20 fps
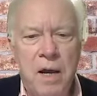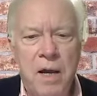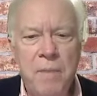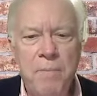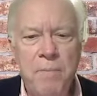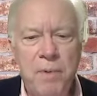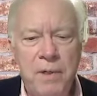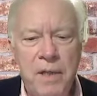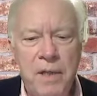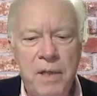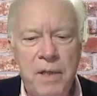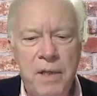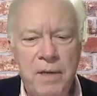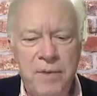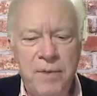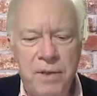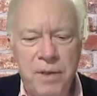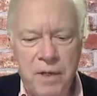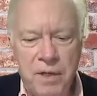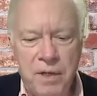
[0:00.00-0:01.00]
believe
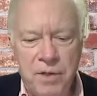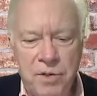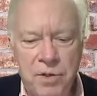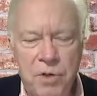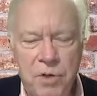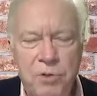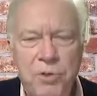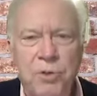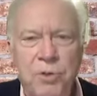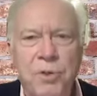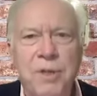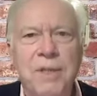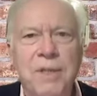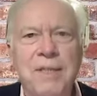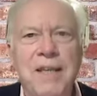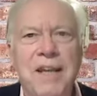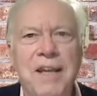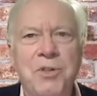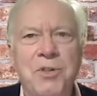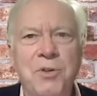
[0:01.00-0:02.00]
in the social
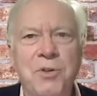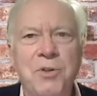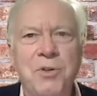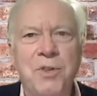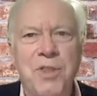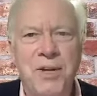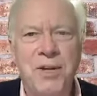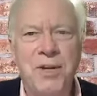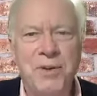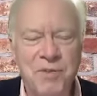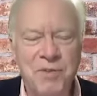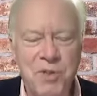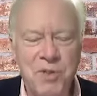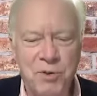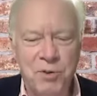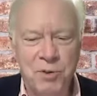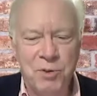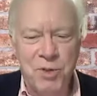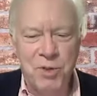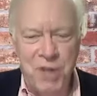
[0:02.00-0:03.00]
contagion theory of
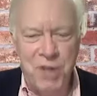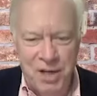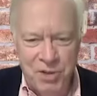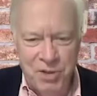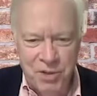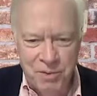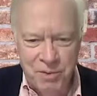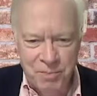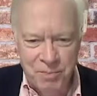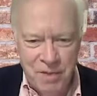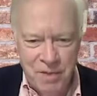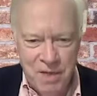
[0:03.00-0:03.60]
social change.